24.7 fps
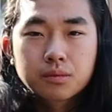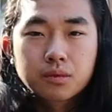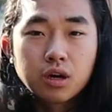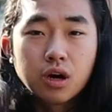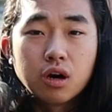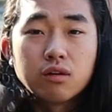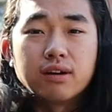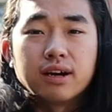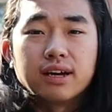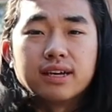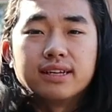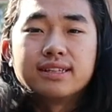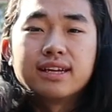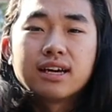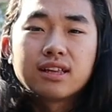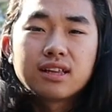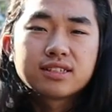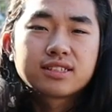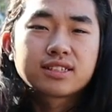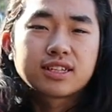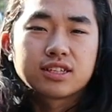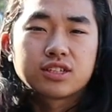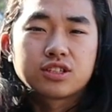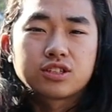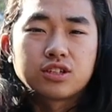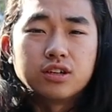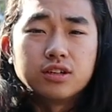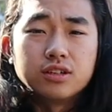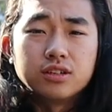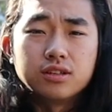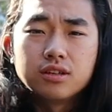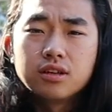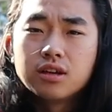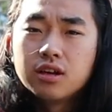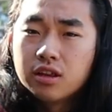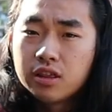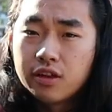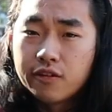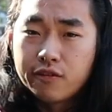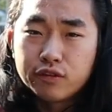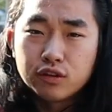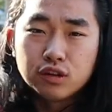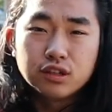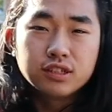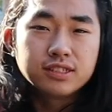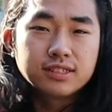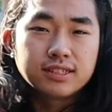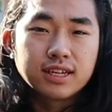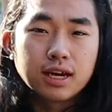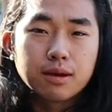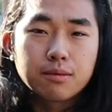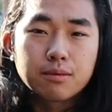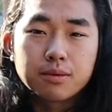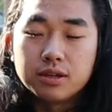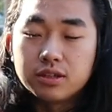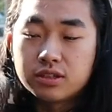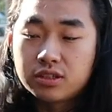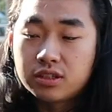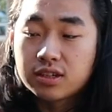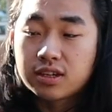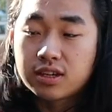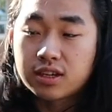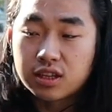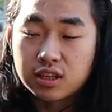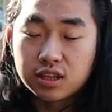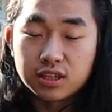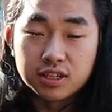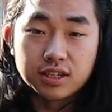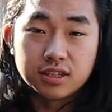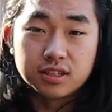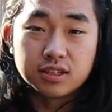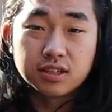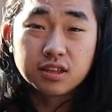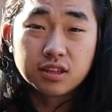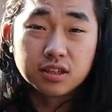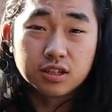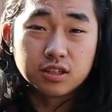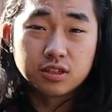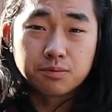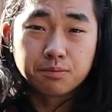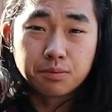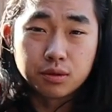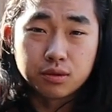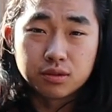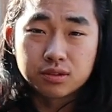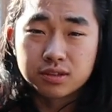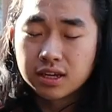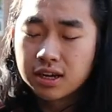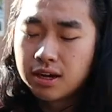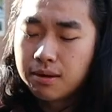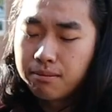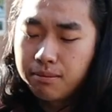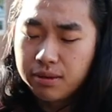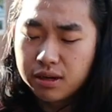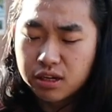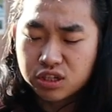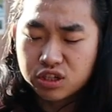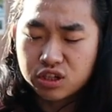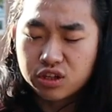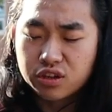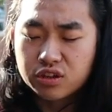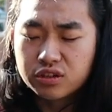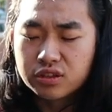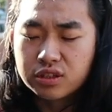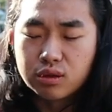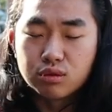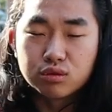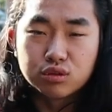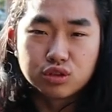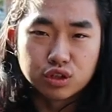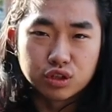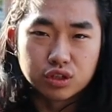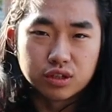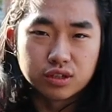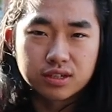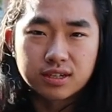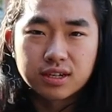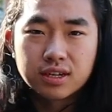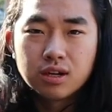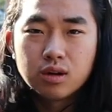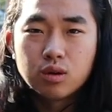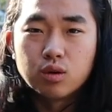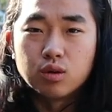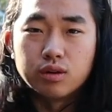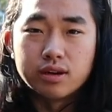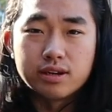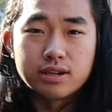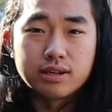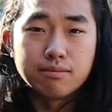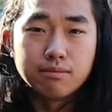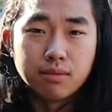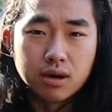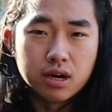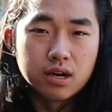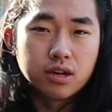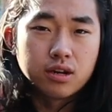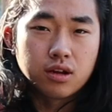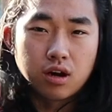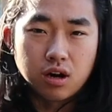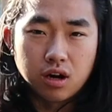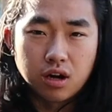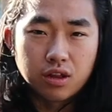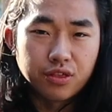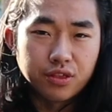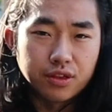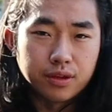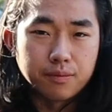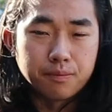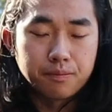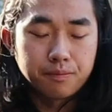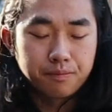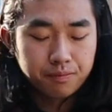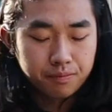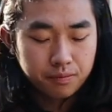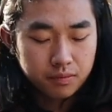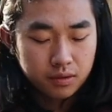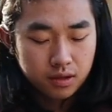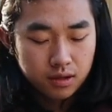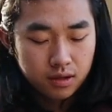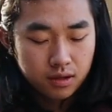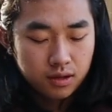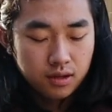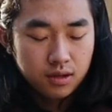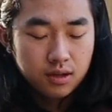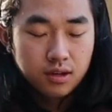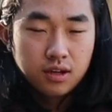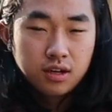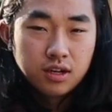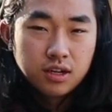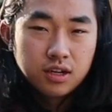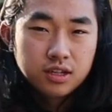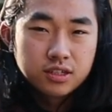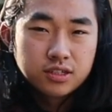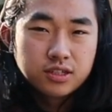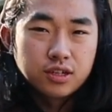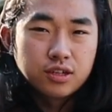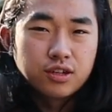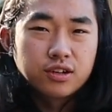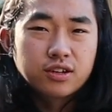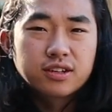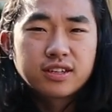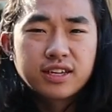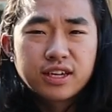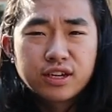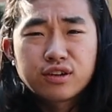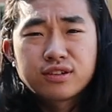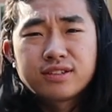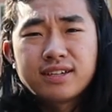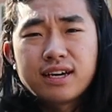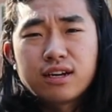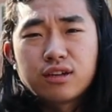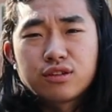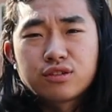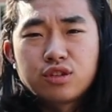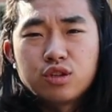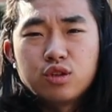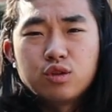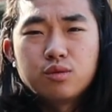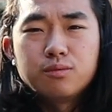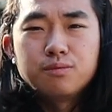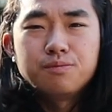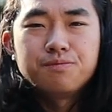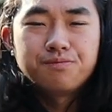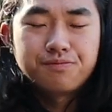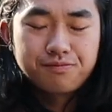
Alright, now let's get started. The first step is to clean these boots. Make sure there's no dirt or any mud on them. So you're going to take your saddle soap,